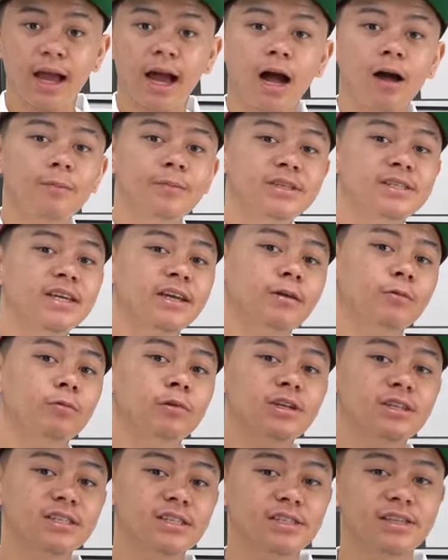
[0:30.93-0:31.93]
I'll be taking one of
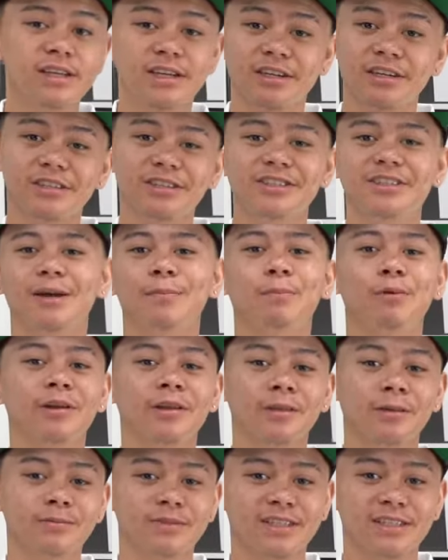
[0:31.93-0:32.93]
the sneakers and putting
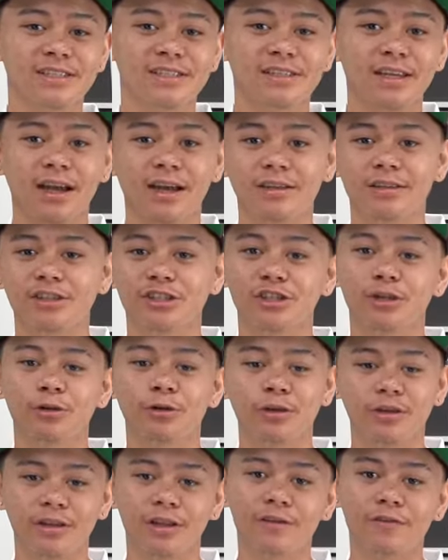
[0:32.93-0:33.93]
them to the side to show
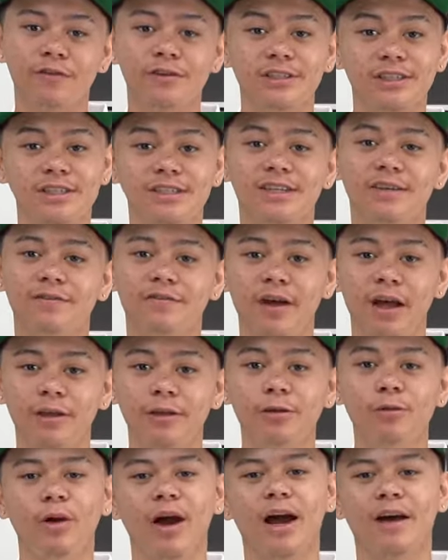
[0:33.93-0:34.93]
you the differences in
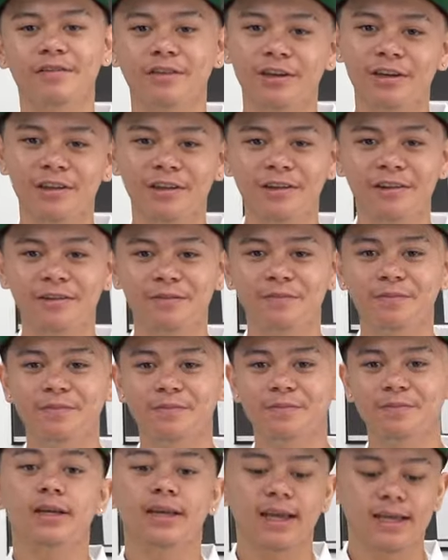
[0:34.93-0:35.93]
value after the clean.
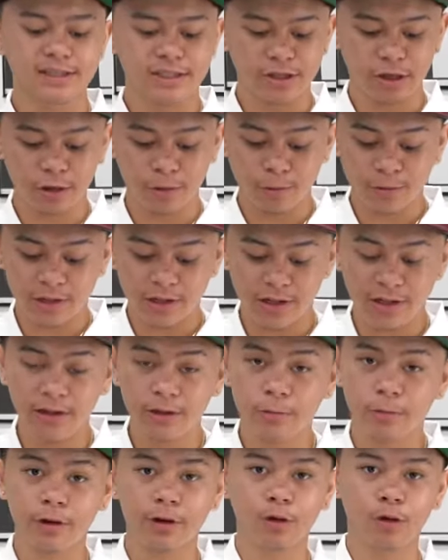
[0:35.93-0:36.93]
To get started with the
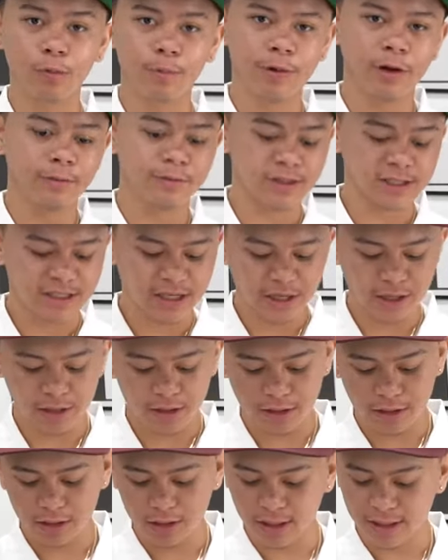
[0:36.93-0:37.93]
clean, we're gonna open up this
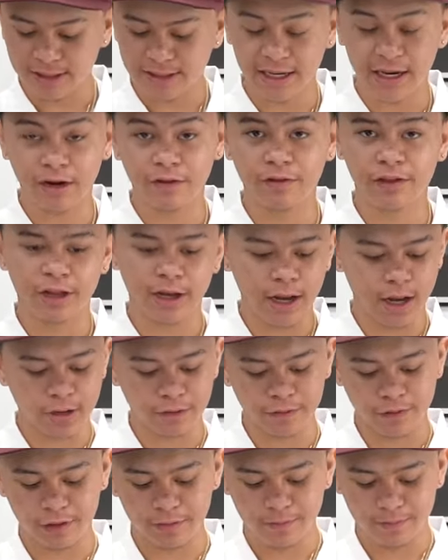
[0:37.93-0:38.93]
kit and take everything out
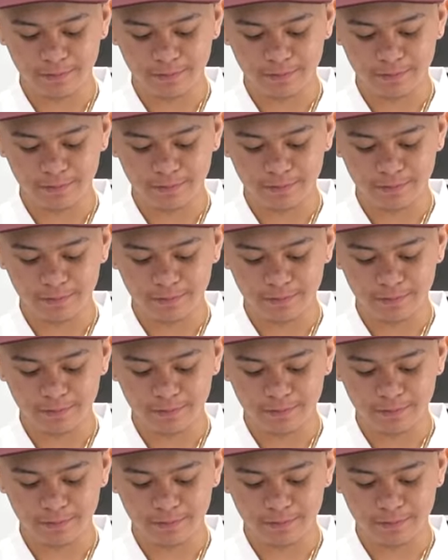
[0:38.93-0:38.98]
of it.